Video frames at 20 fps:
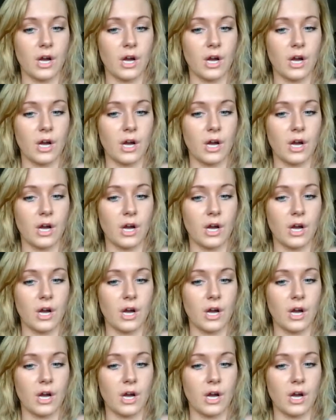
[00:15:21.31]
And I'm going to
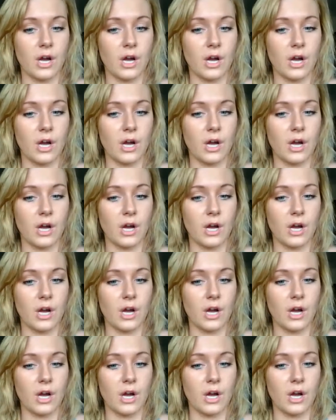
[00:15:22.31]
answer with something else
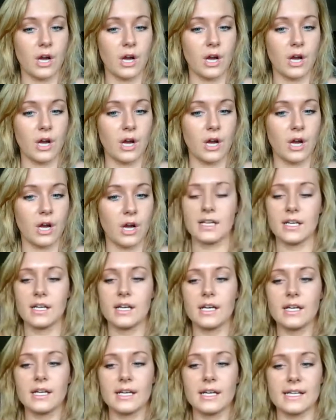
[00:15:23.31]
that I learned at
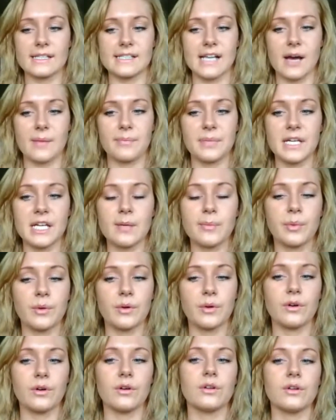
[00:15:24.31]
convention, is
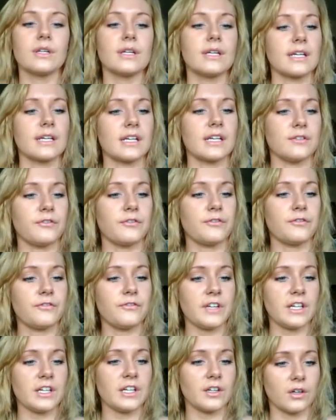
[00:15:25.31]
that people
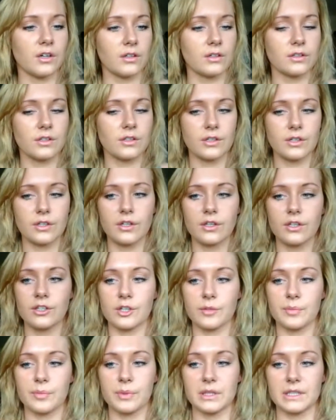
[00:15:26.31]
can
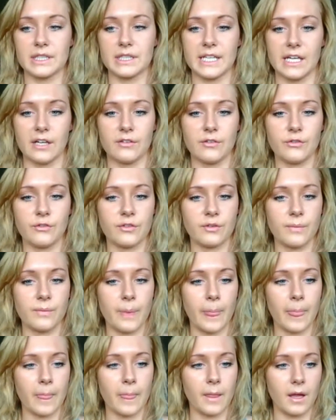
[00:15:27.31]
feel your belief.
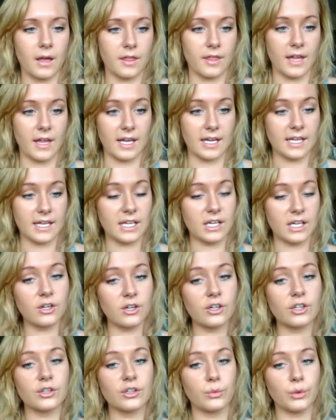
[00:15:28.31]
They hear
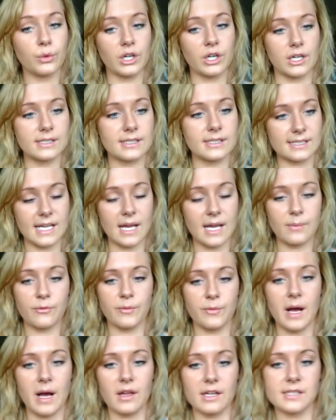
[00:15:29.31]
your words. This
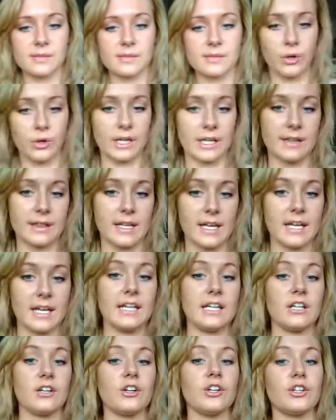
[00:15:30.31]
came from Alex Morin. They
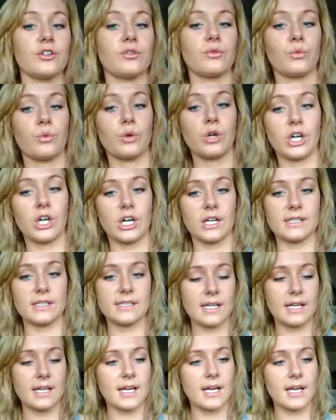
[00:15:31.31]
hear your
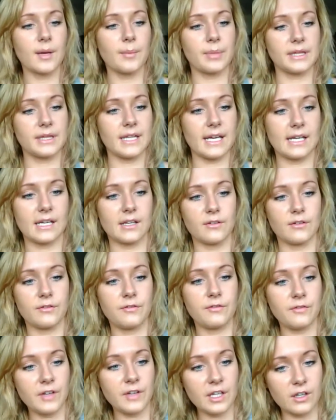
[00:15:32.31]
words, but they can
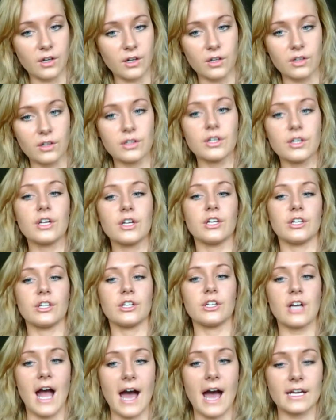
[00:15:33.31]
feel
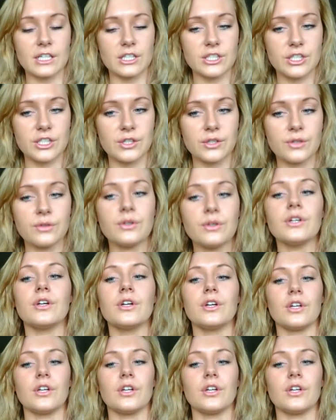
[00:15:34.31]
your attitude,